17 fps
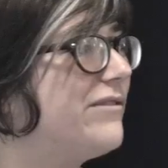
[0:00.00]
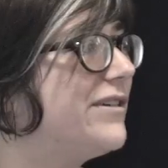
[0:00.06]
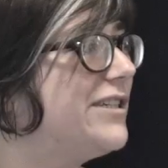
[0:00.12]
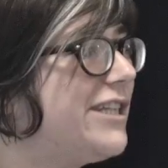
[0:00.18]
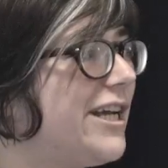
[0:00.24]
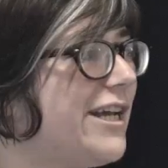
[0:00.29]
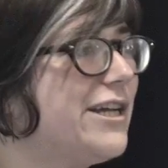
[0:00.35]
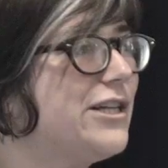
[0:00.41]
every
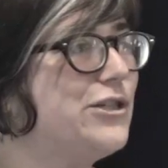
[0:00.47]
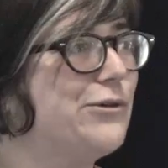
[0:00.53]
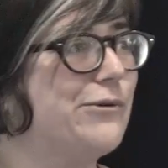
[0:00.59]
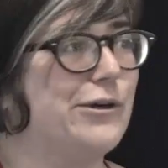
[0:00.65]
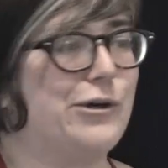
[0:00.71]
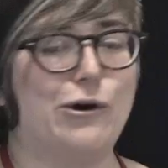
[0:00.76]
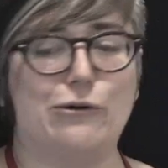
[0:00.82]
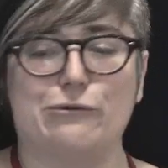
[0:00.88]
day and
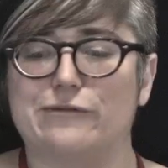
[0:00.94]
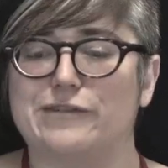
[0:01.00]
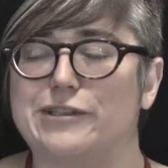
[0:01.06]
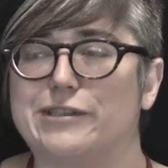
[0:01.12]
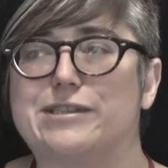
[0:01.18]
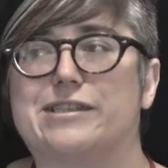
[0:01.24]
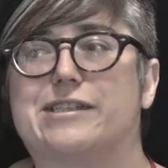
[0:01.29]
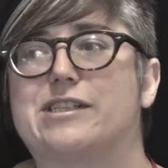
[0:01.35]
doing code
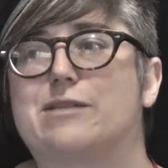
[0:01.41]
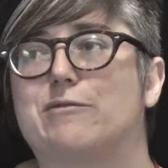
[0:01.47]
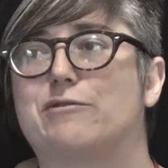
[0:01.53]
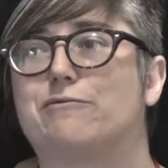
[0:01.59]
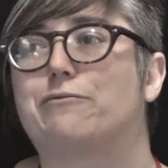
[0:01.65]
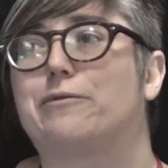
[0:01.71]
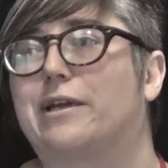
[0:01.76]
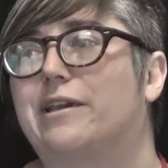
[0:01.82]
reviews, and it's
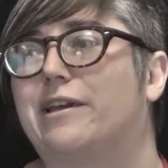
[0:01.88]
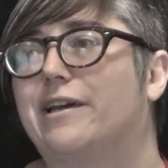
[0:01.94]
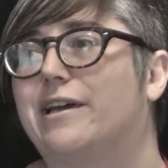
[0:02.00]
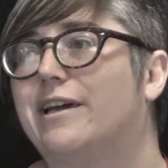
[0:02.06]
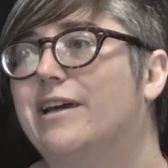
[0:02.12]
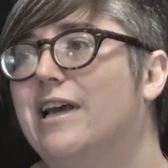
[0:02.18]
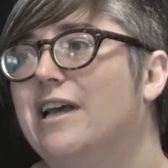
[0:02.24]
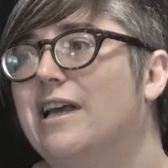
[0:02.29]
been
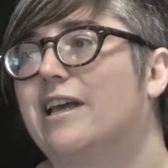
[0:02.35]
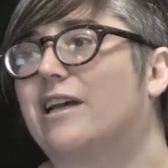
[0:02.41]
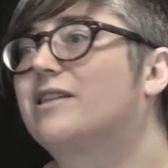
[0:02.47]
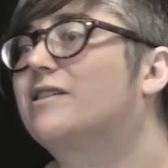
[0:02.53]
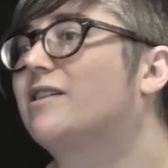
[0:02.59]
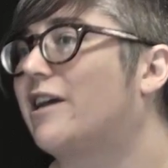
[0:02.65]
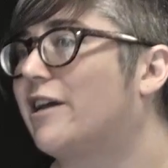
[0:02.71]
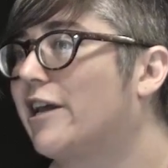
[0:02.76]
really
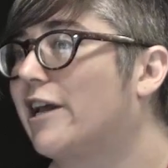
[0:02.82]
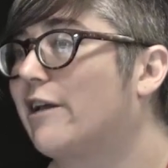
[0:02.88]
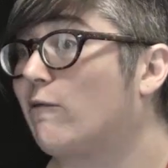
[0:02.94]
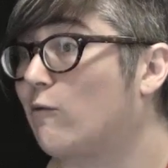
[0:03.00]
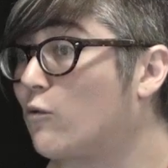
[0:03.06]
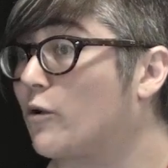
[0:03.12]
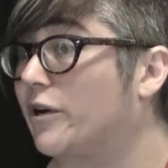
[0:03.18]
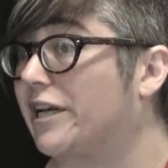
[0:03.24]
exciting and
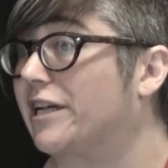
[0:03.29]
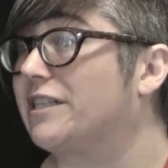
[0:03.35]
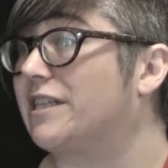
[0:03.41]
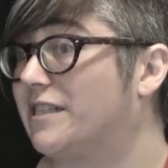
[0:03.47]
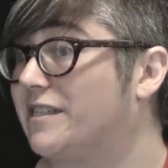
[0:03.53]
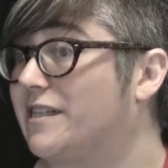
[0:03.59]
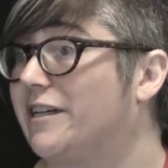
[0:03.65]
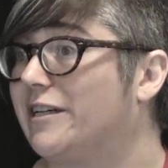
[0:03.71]
rewarding
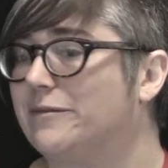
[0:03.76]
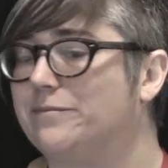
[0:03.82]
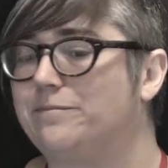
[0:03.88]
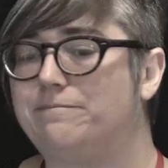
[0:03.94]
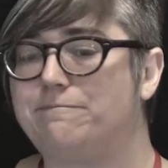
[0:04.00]
to see.